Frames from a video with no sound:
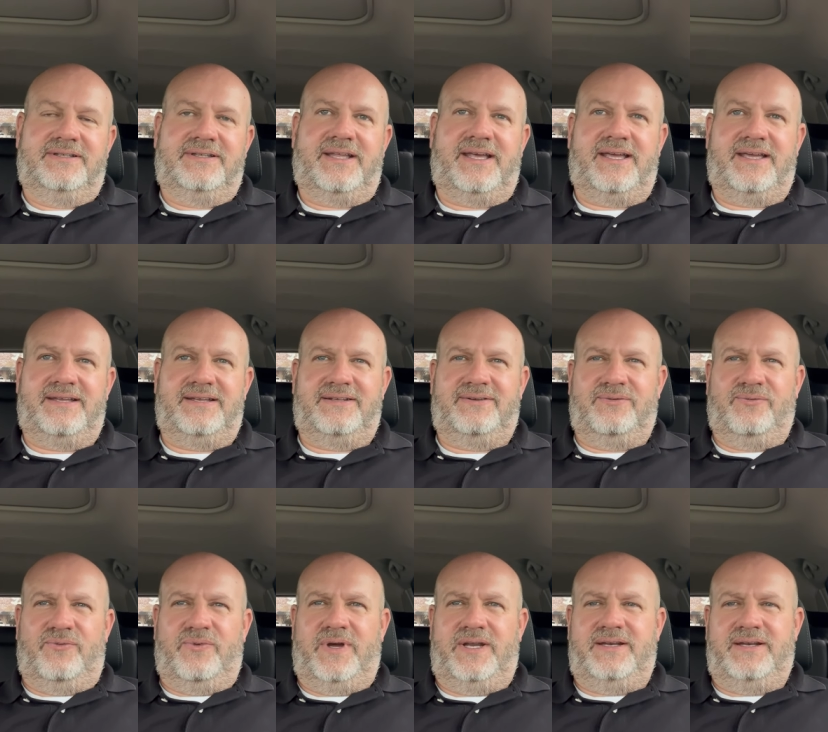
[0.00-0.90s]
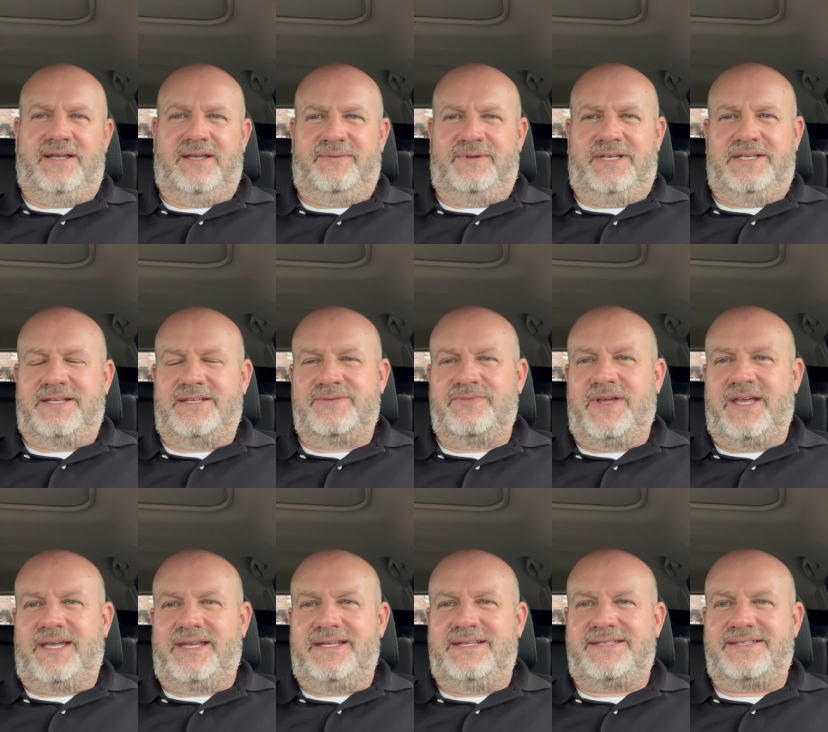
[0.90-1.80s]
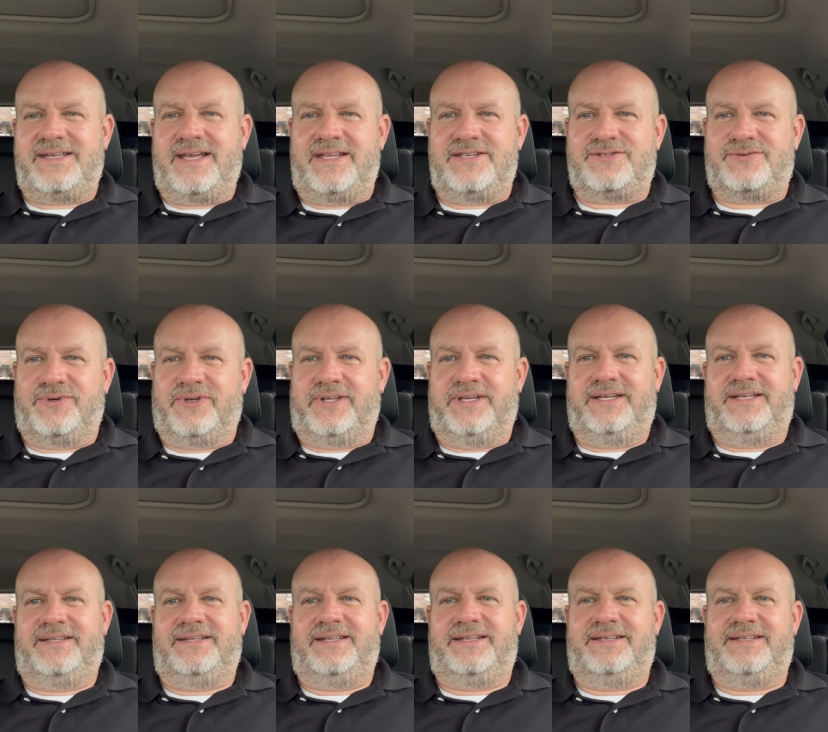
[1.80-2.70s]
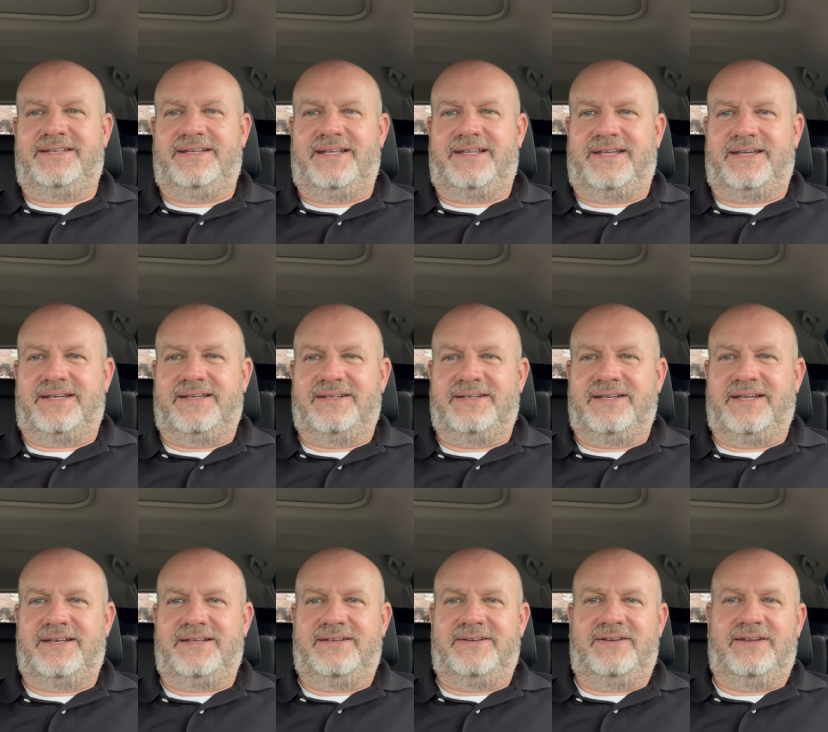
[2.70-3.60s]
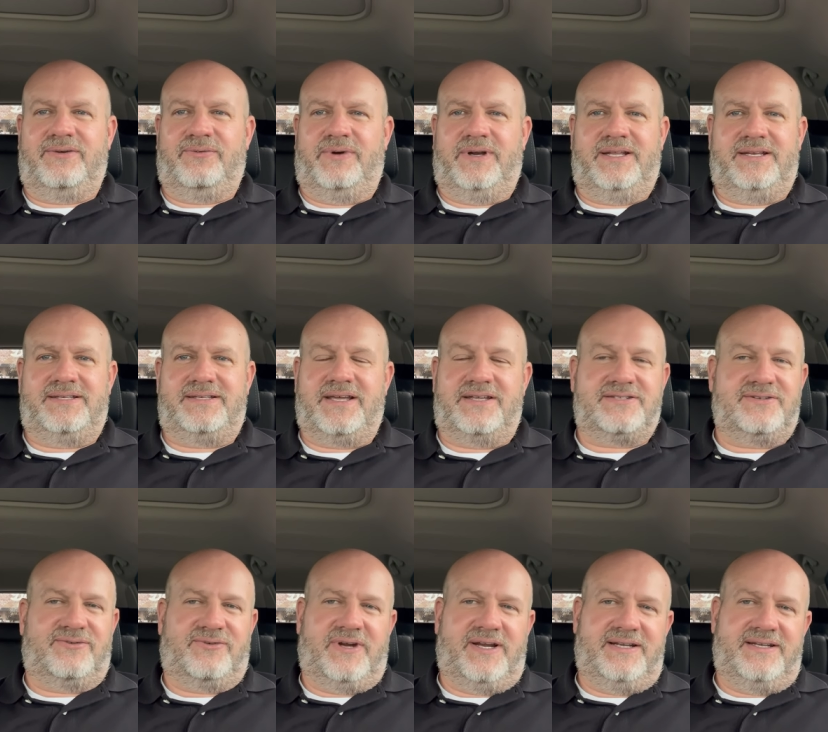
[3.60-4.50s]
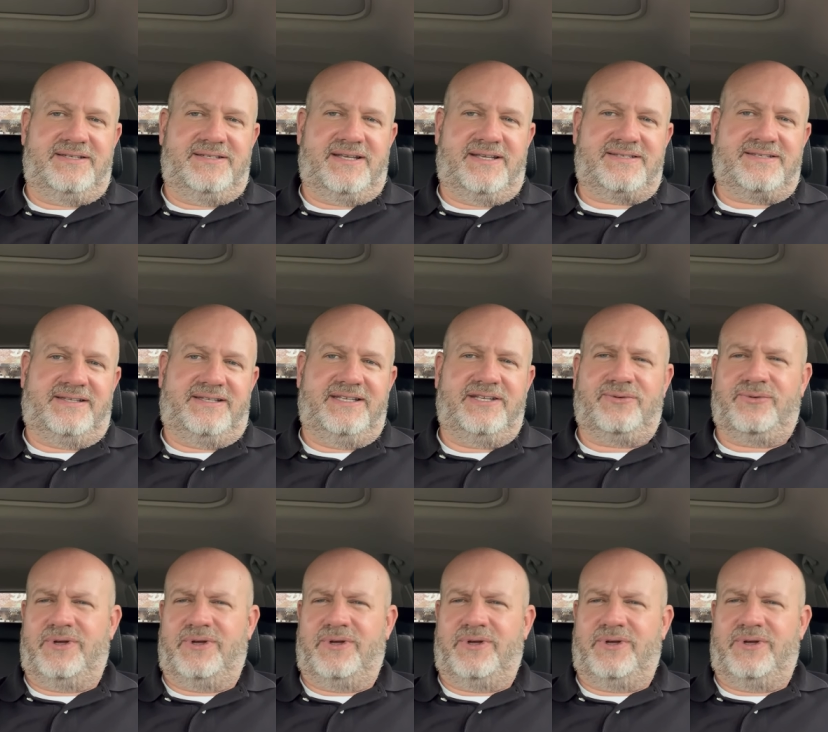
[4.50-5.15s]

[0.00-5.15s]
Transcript: Like when I mean, it doesn't make any sense really. At the end of the day, like it, it when it doesn't rain, it doesn't leak.